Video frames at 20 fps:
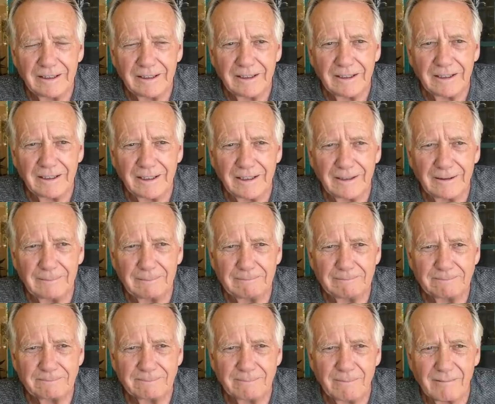
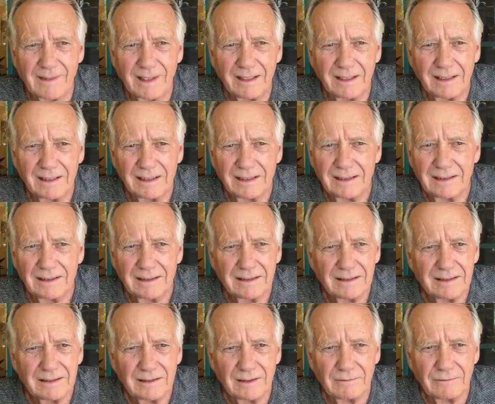
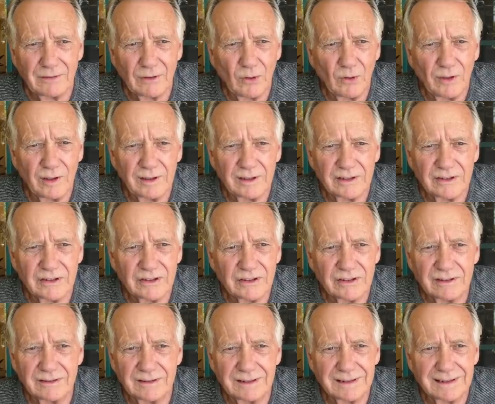The floor
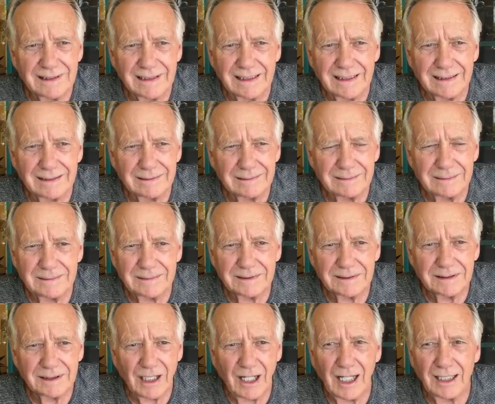is
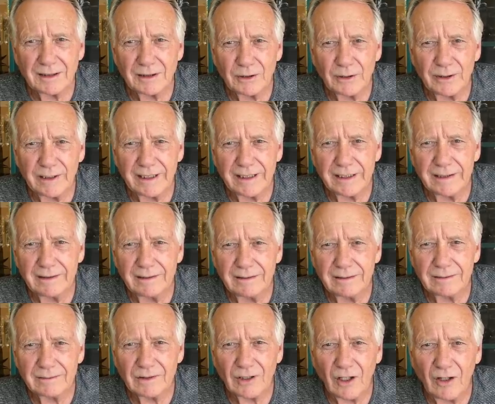concreted
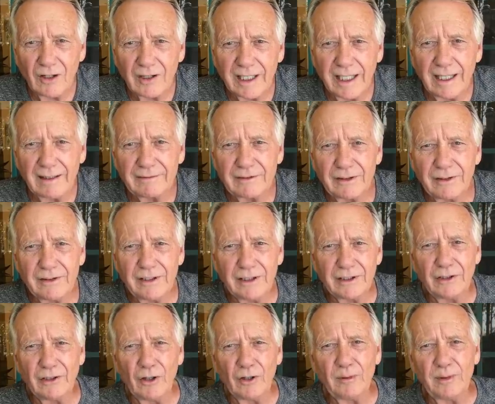long after the
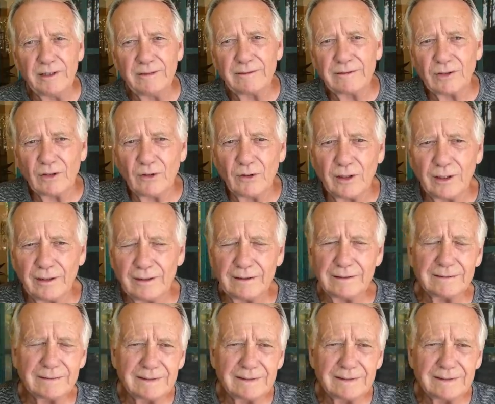adobe floor.